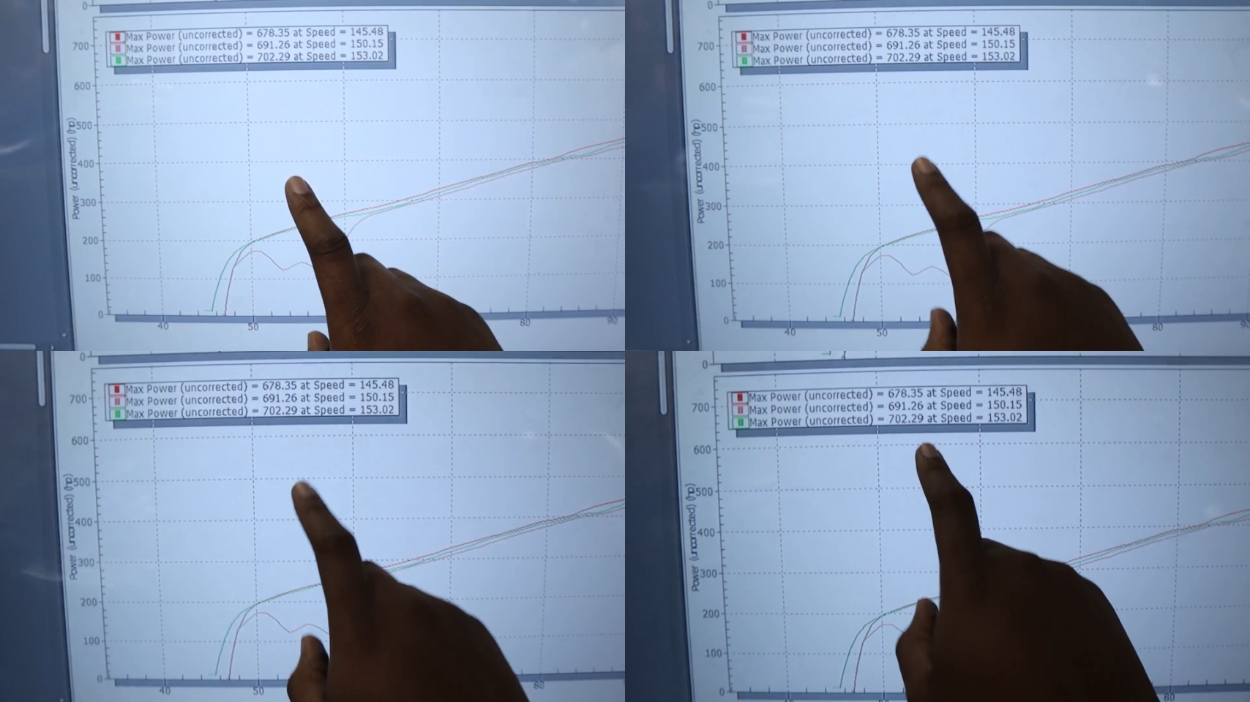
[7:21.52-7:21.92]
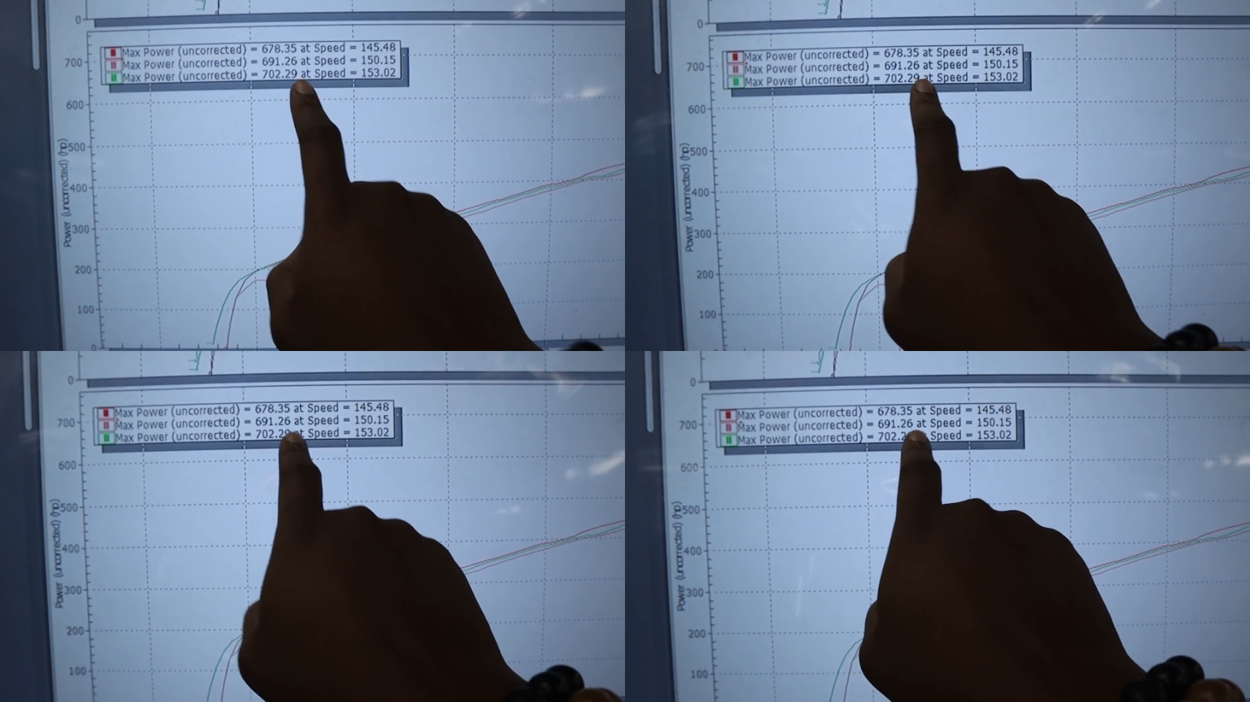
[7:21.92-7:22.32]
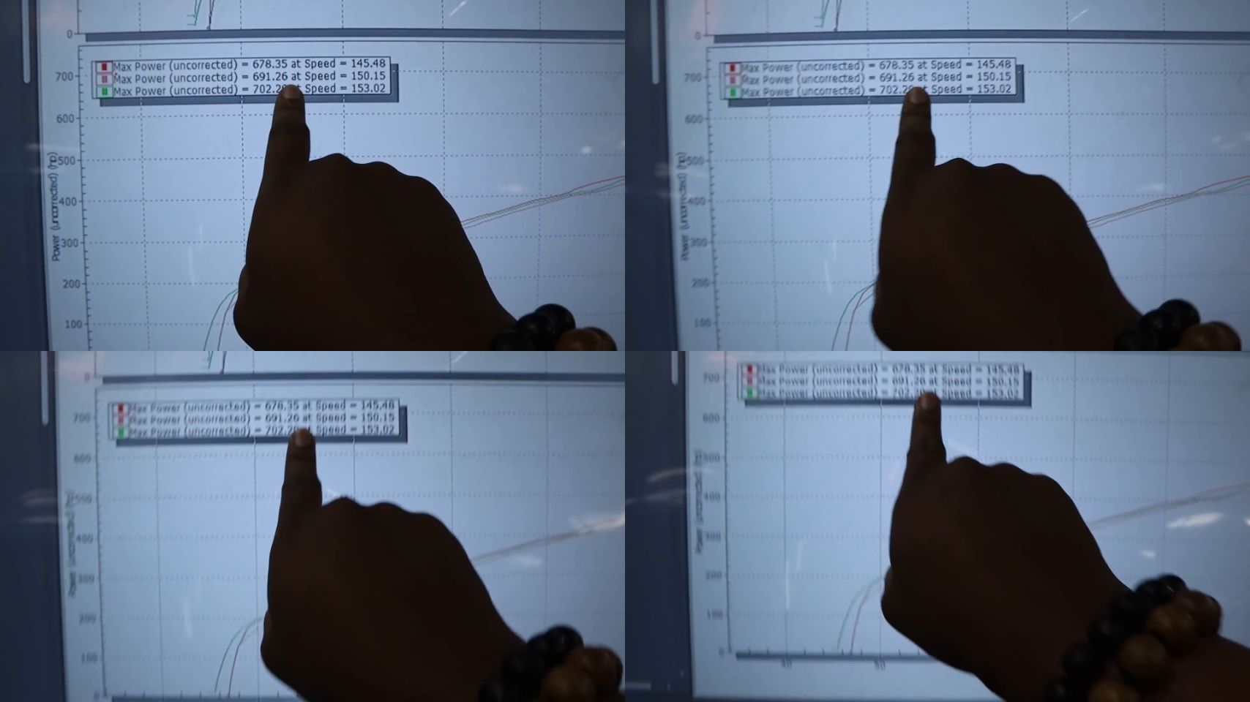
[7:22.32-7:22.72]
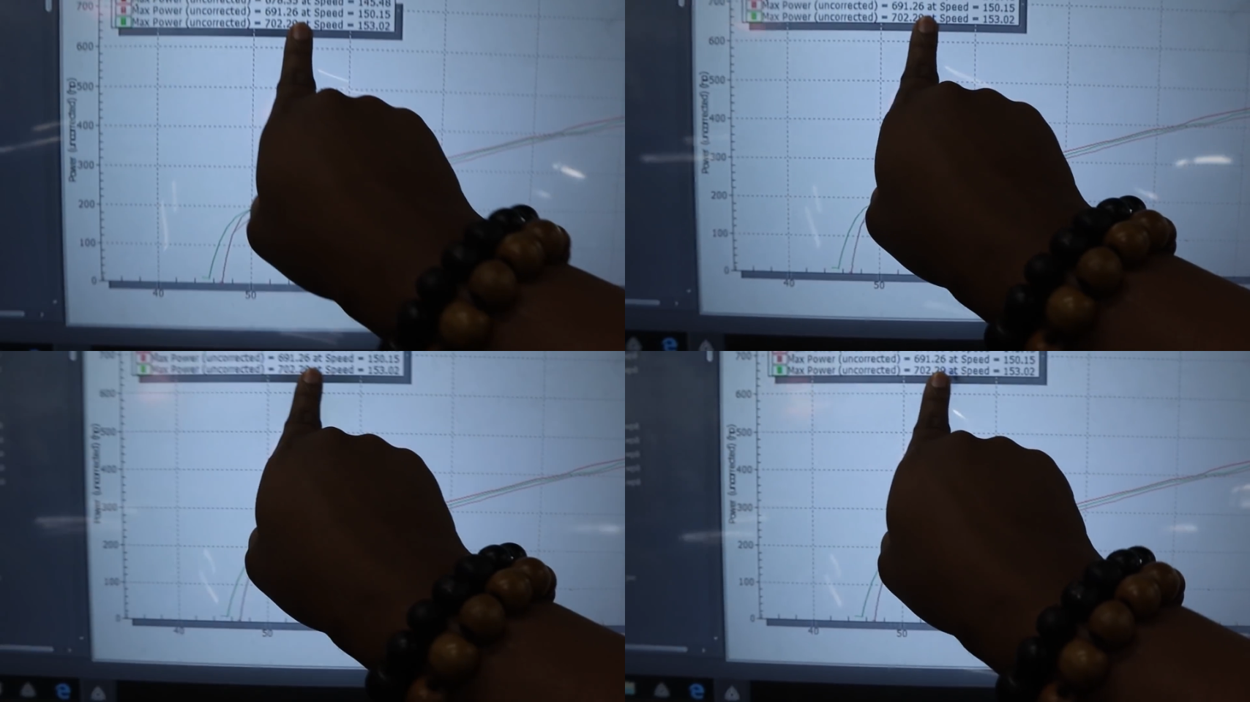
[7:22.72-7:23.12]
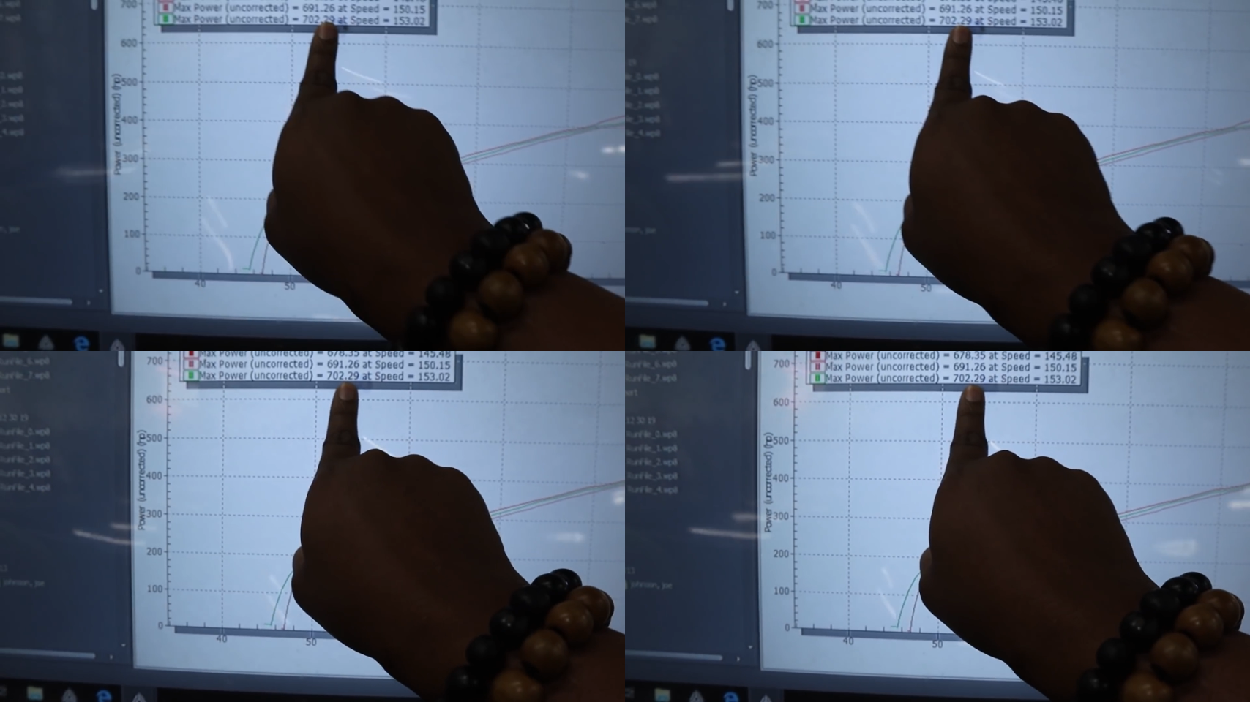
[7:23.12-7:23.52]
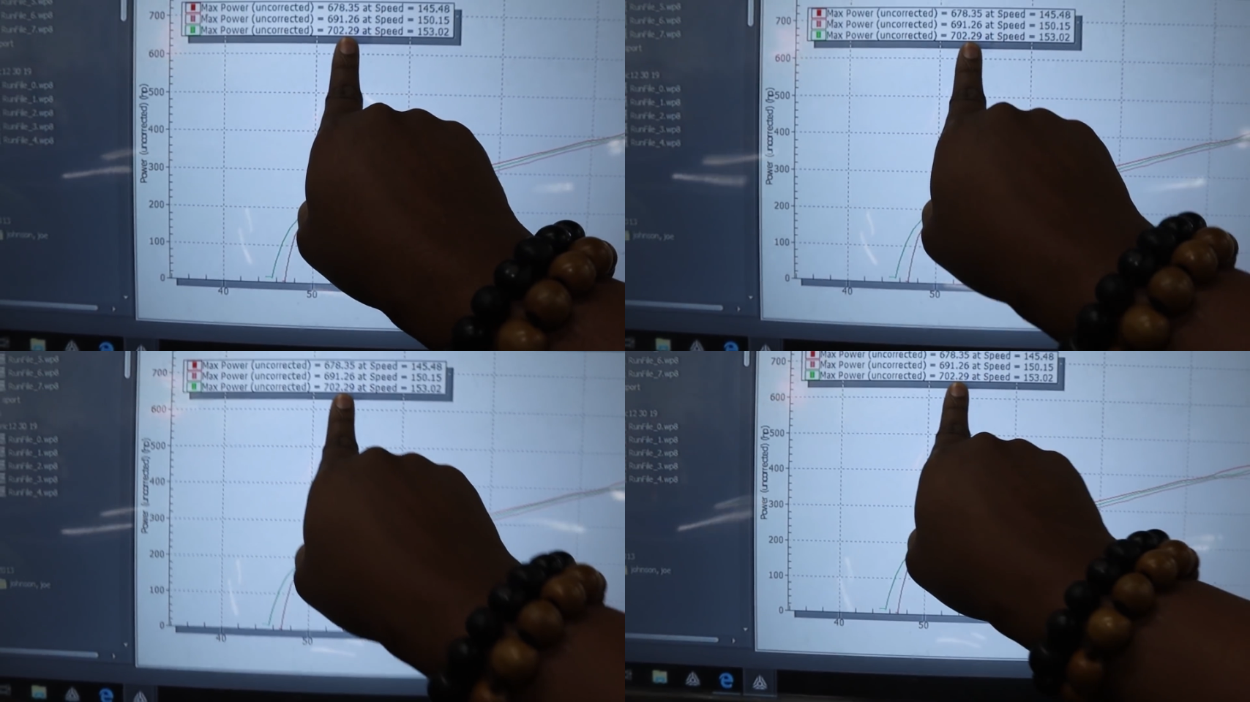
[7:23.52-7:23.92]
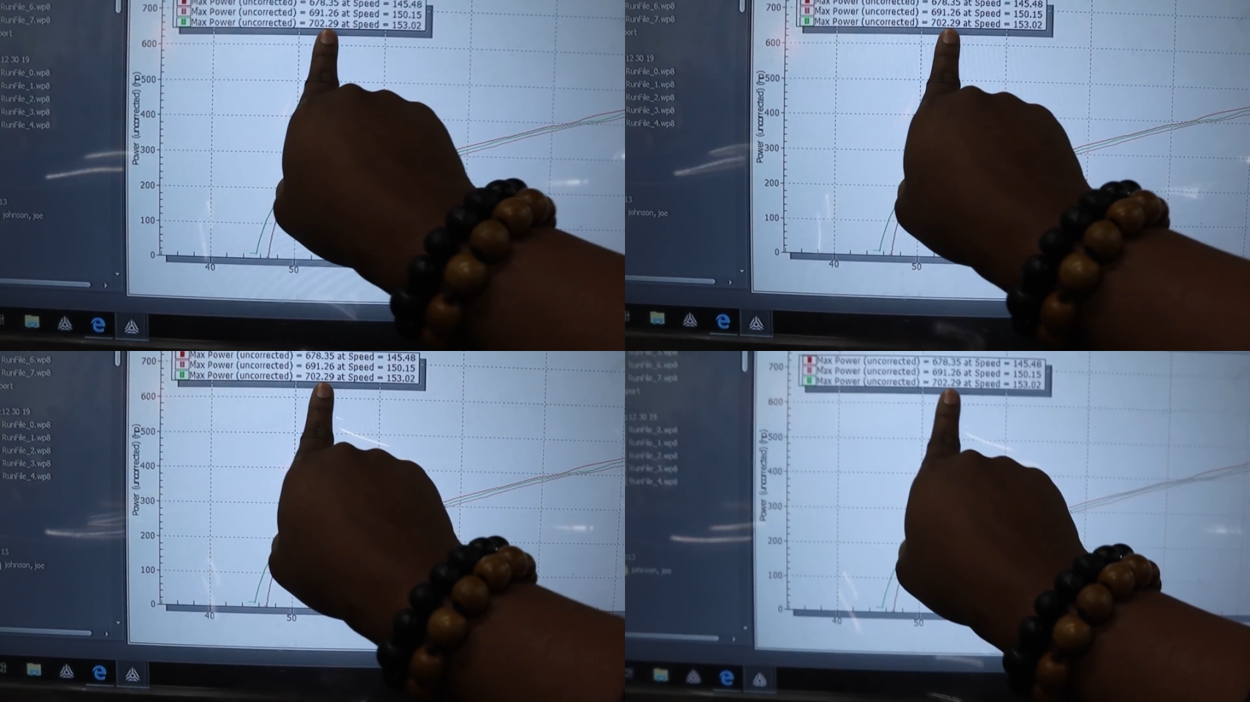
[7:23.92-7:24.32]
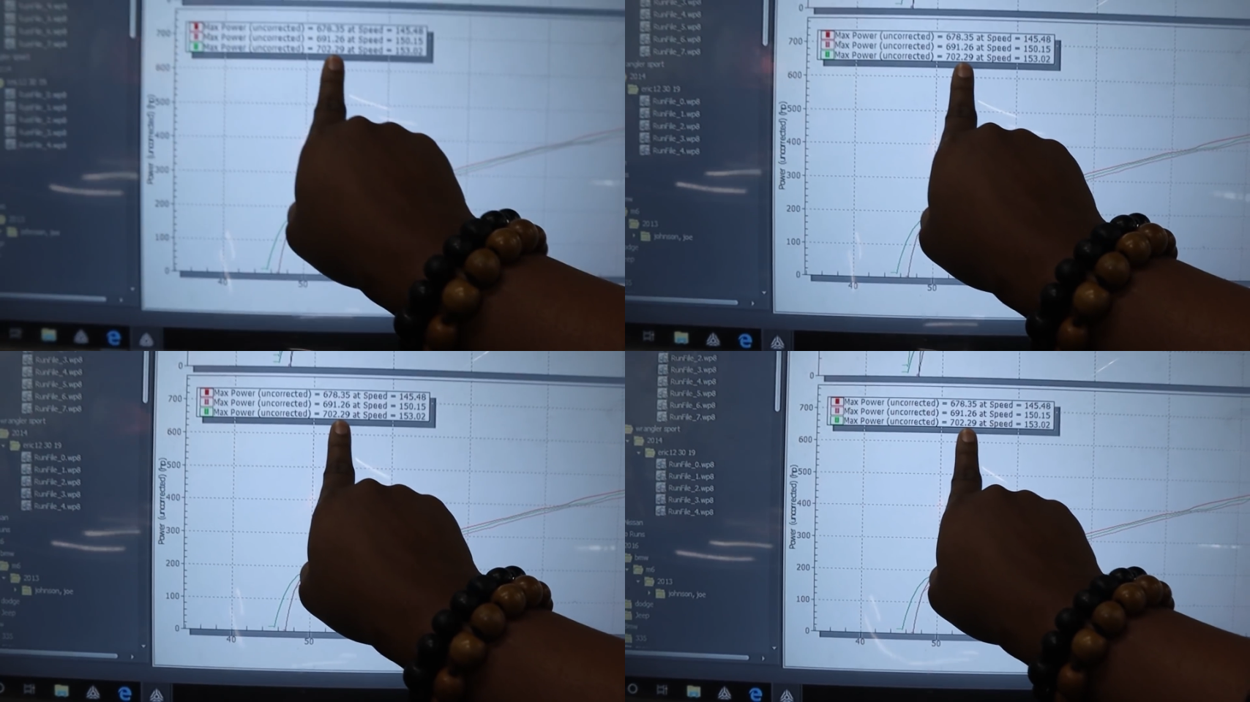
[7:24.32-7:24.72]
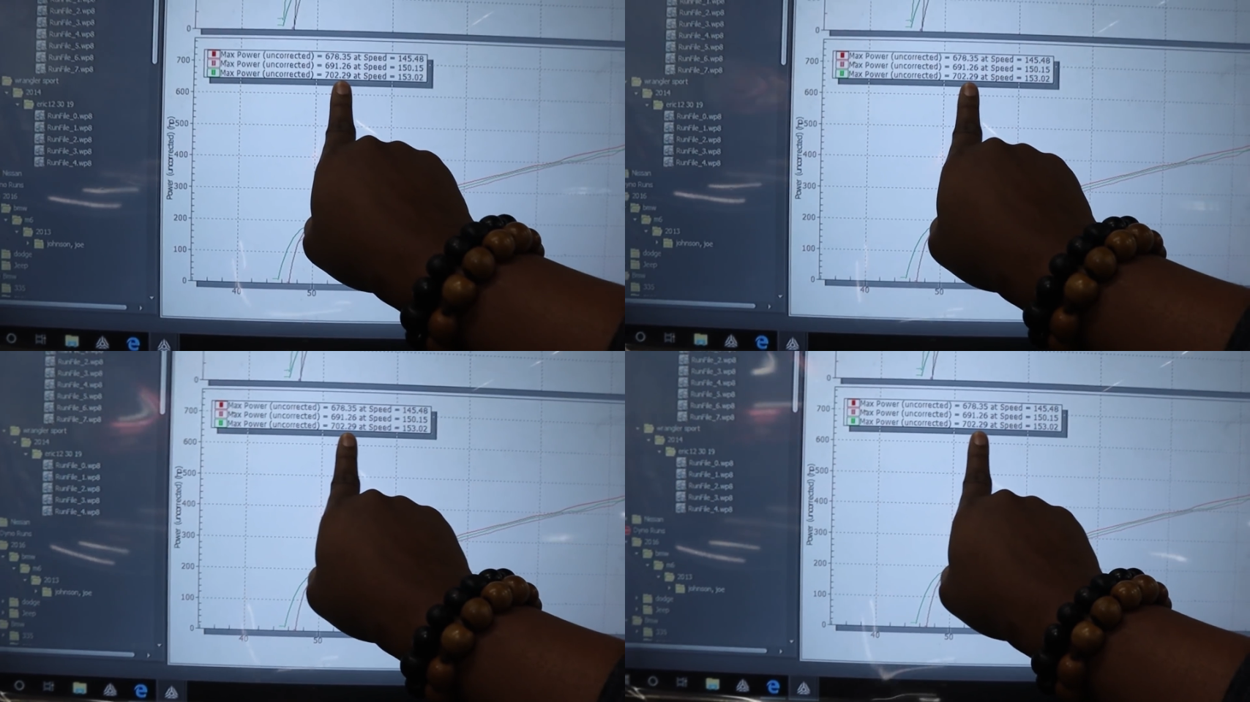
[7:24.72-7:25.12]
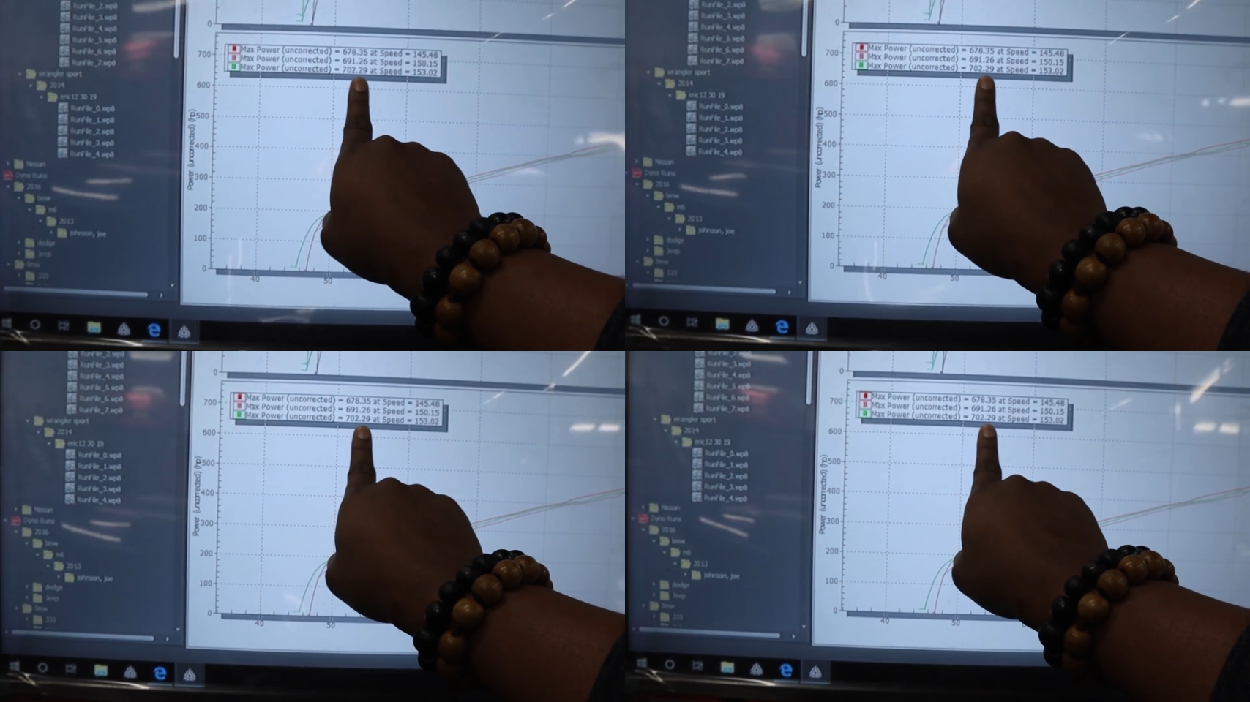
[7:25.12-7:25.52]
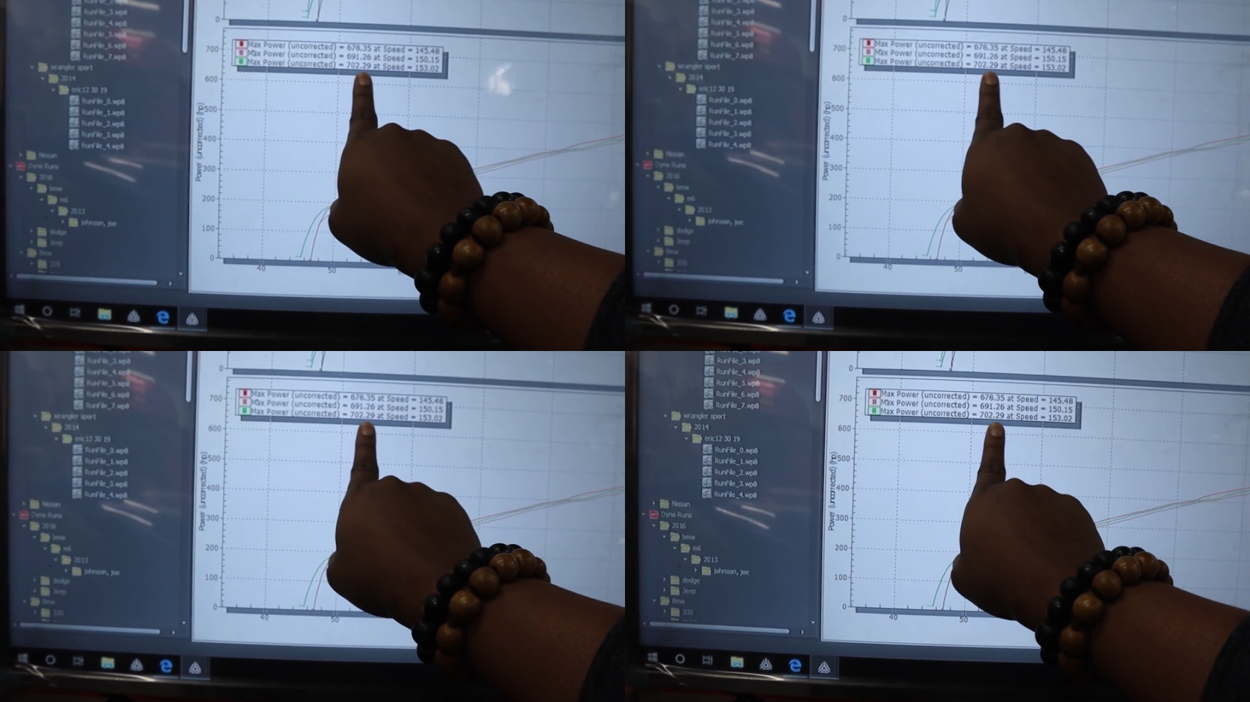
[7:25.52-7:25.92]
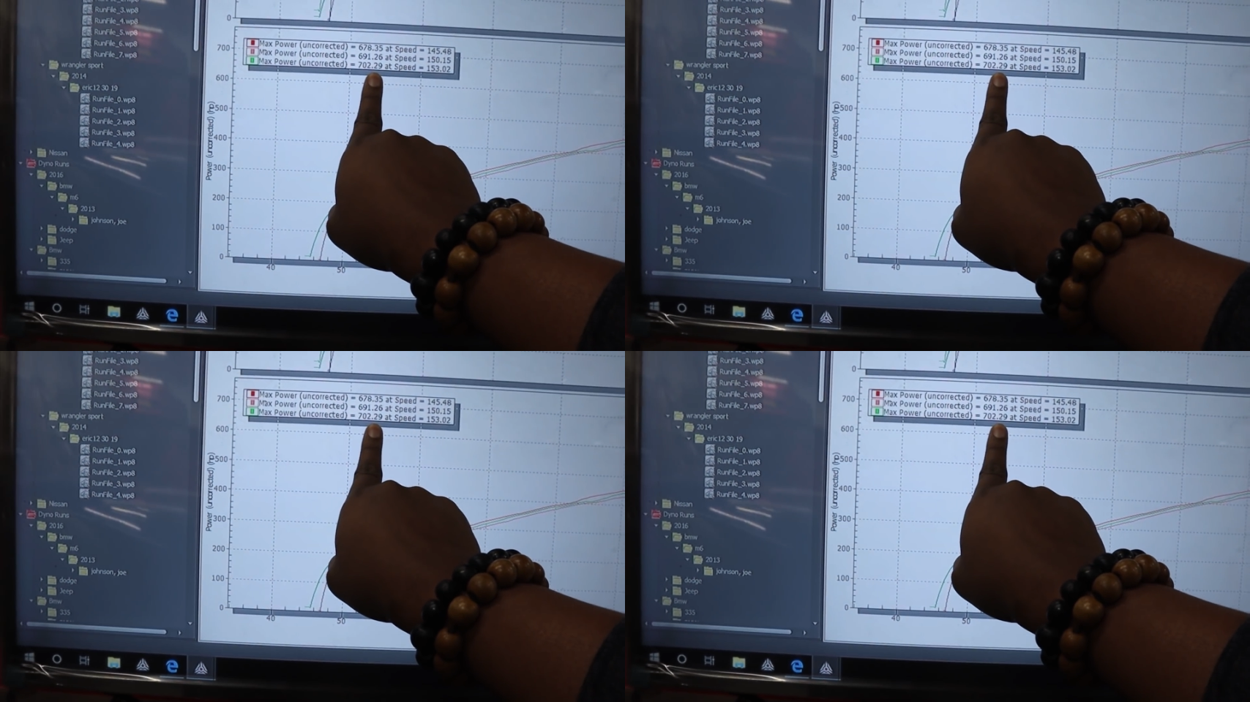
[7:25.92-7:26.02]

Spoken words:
(no speaker visible)